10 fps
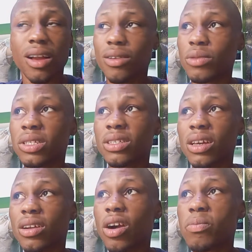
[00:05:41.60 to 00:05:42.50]
within
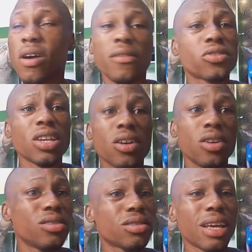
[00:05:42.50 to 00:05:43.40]
a couple of
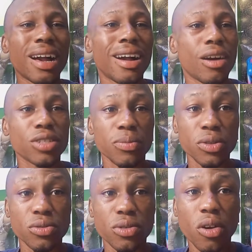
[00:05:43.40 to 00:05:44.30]
seconds, I was able
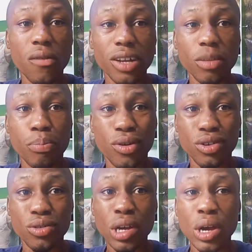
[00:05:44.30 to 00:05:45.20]
to recover the
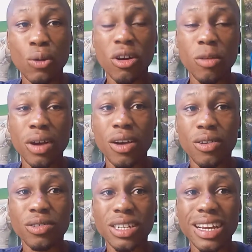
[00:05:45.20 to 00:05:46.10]
Pordo, worth about
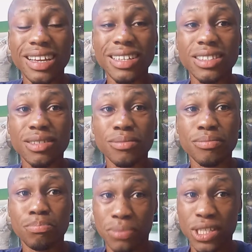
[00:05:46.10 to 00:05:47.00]
108
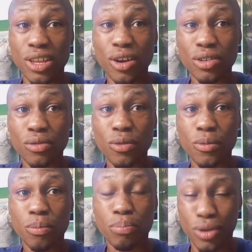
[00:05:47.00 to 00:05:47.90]
billion
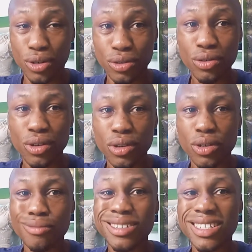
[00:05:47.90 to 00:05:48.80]
Pordo,
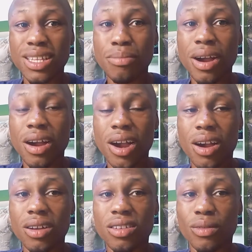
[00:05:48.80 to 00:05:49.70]
which is
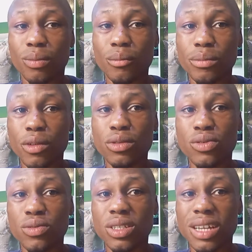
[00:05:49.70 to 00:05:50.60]
about,
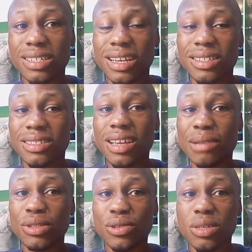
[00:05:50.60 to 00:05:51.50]
which as at the
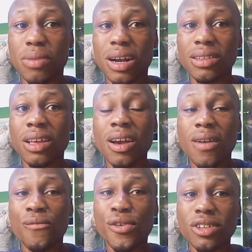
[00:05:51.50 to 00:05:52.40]
time it was about
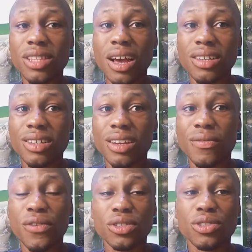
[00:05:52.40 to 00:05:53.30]

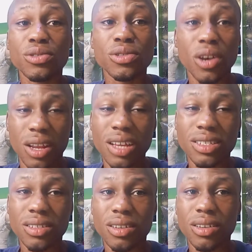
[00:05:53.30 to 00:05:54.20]
$4,042.